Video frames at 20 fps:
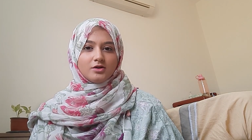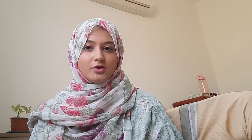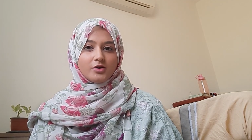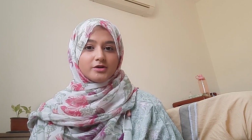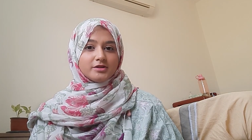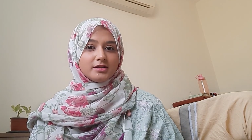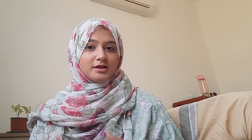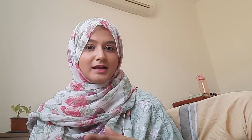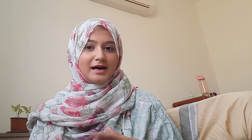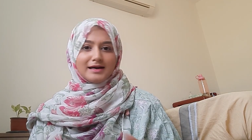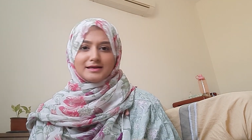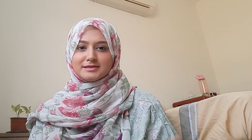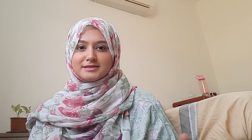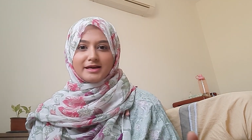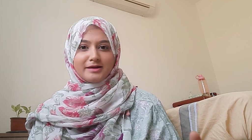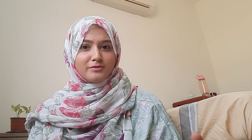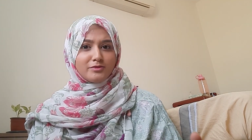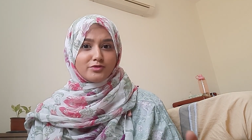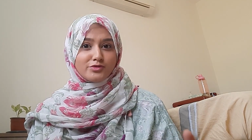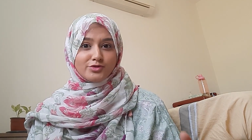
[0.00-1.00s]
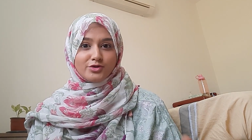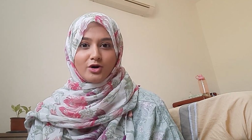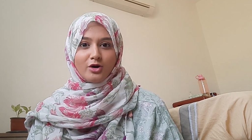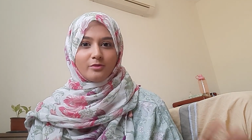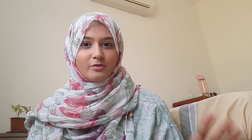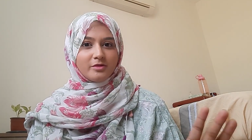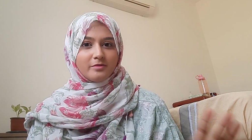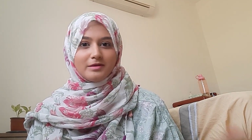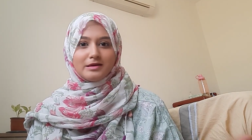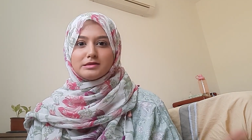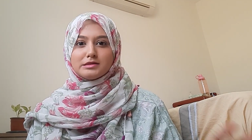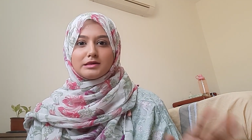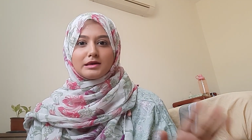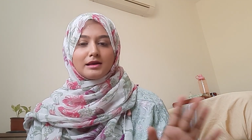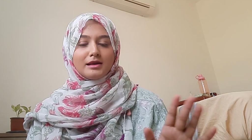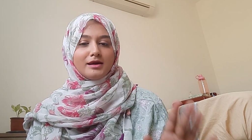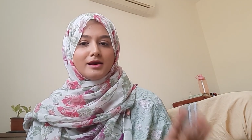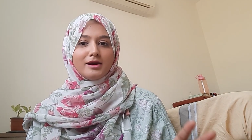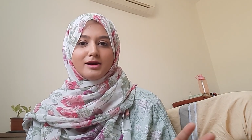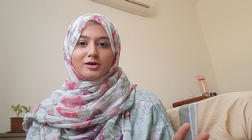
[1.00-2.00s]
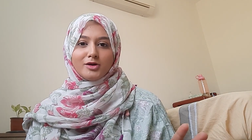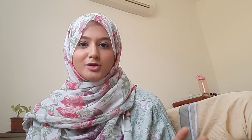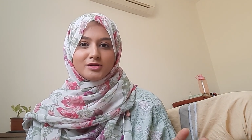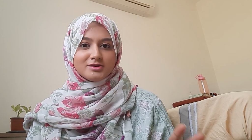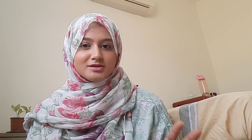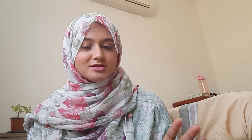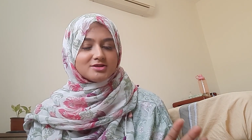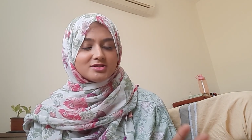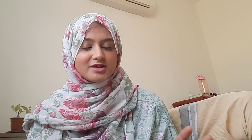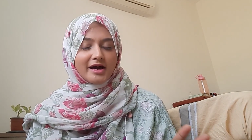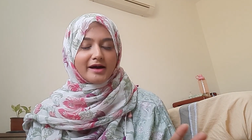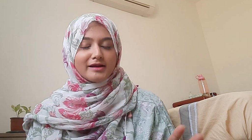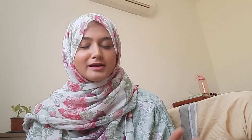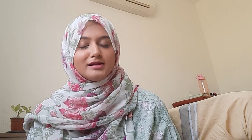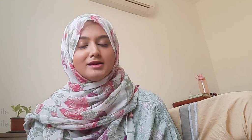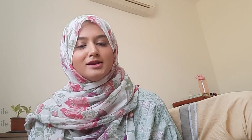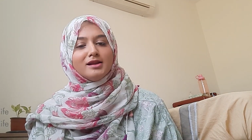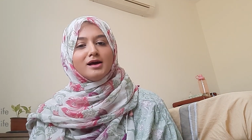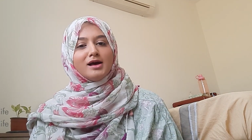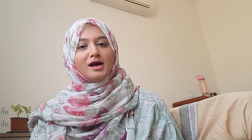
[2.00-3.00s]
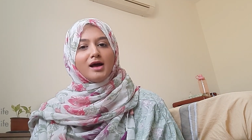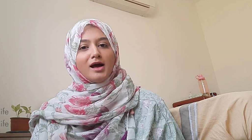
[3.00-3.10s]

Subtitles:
or the last time you saw me basically here on this channel.